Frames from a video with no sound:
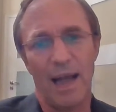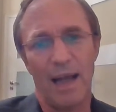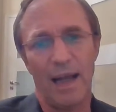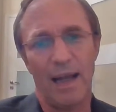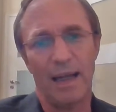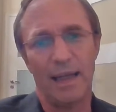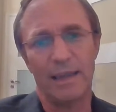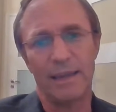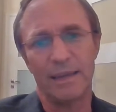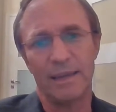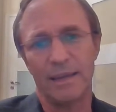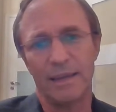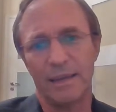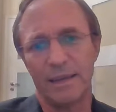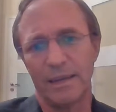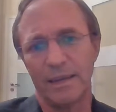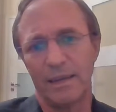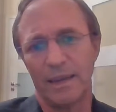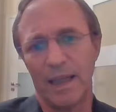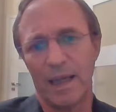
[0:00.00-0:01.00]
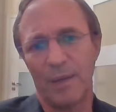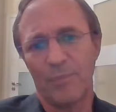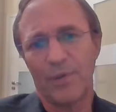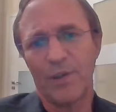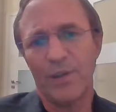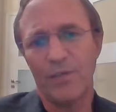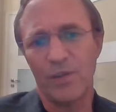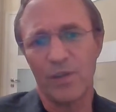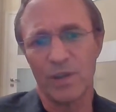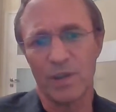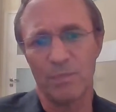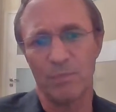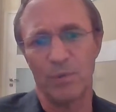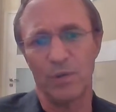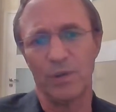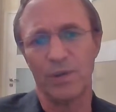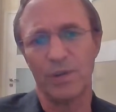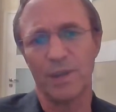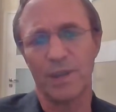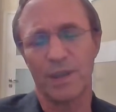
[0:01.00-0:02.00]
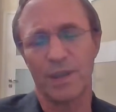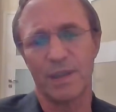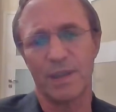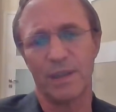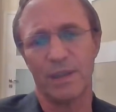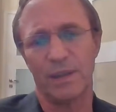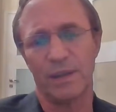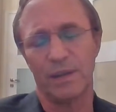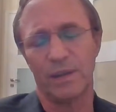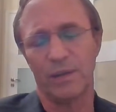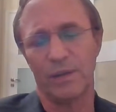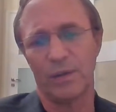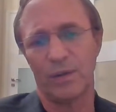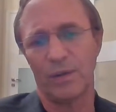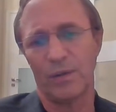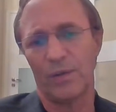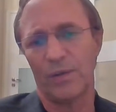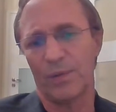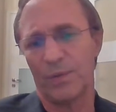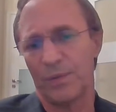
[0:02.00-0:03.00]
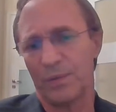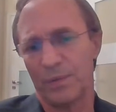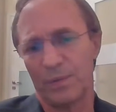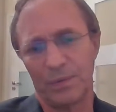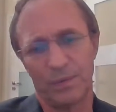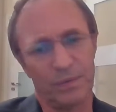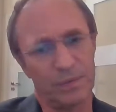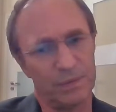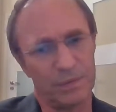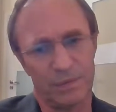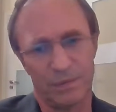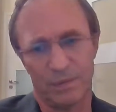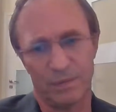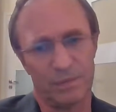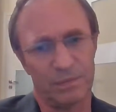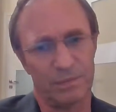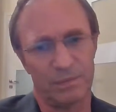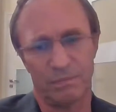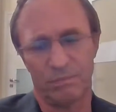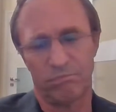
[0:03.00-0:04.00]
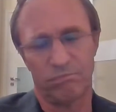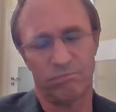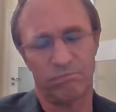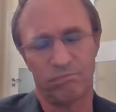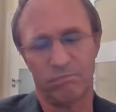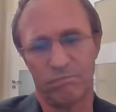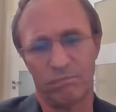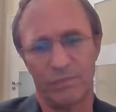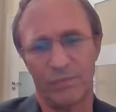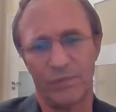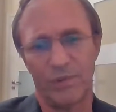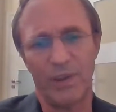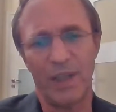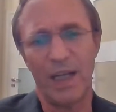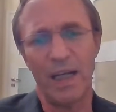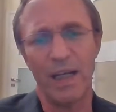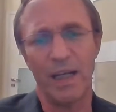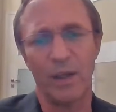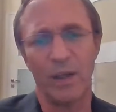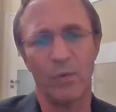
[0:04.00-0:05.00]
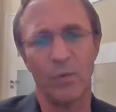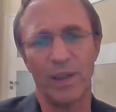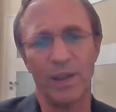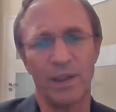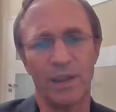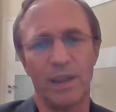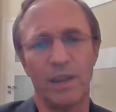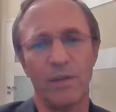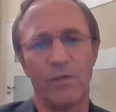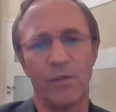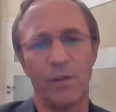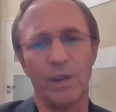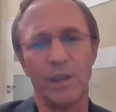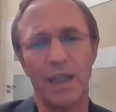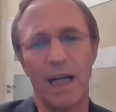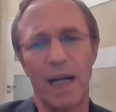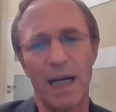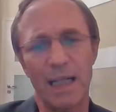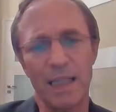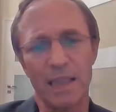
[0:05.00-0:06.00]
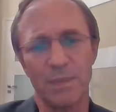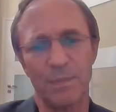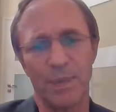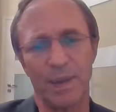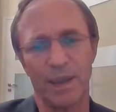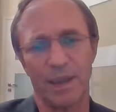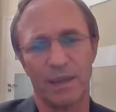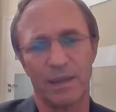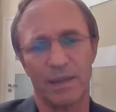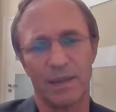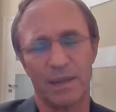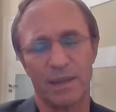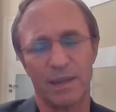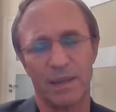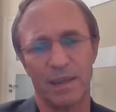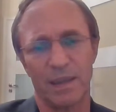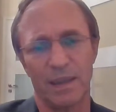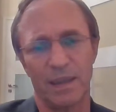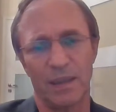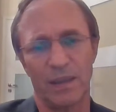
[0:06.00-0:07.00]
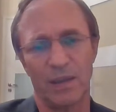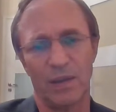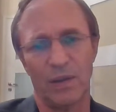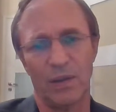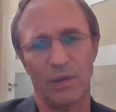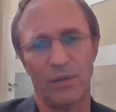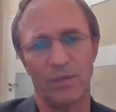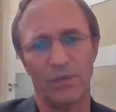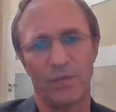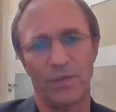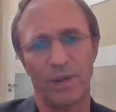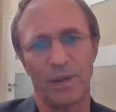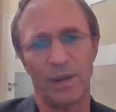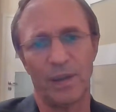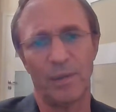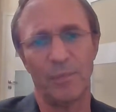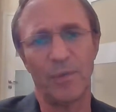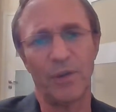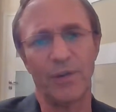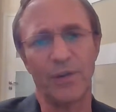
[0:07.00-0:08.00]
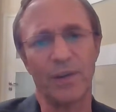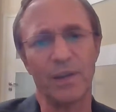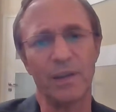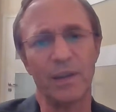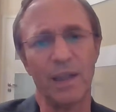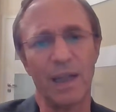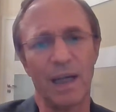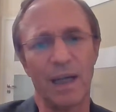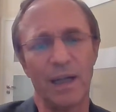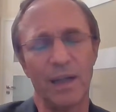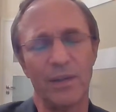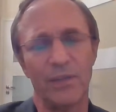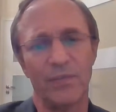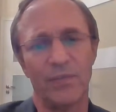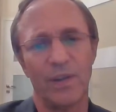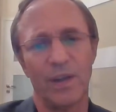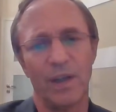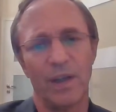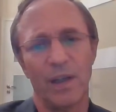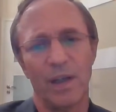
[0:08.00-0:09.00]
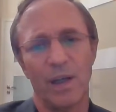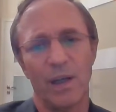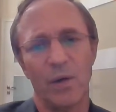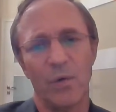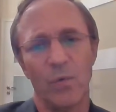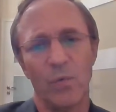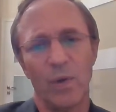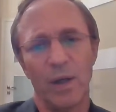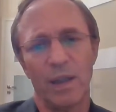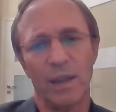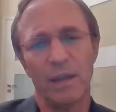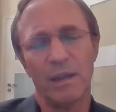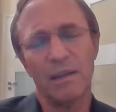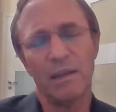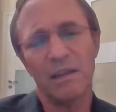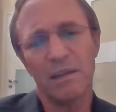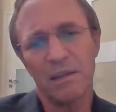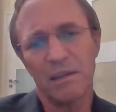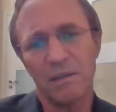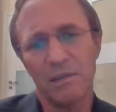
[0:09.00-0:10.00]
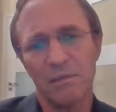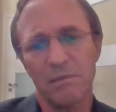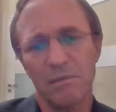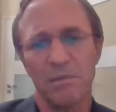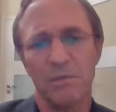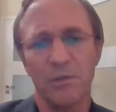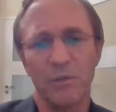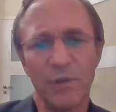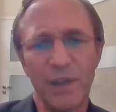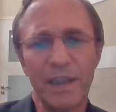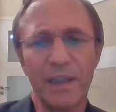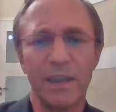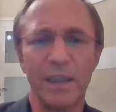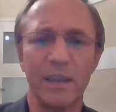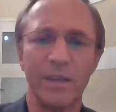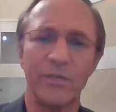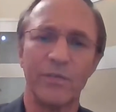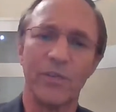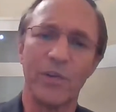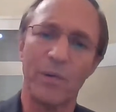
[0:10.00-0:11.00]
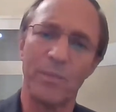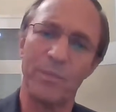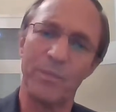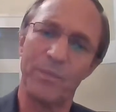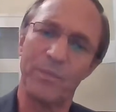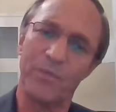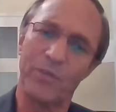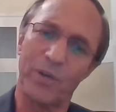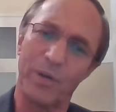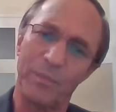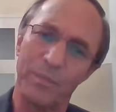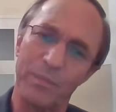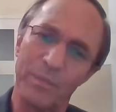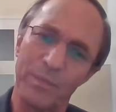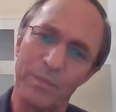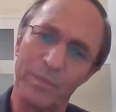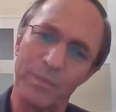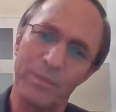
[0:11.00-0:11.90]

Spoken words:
And her previous books, although dealing with different aspects of American life, were written from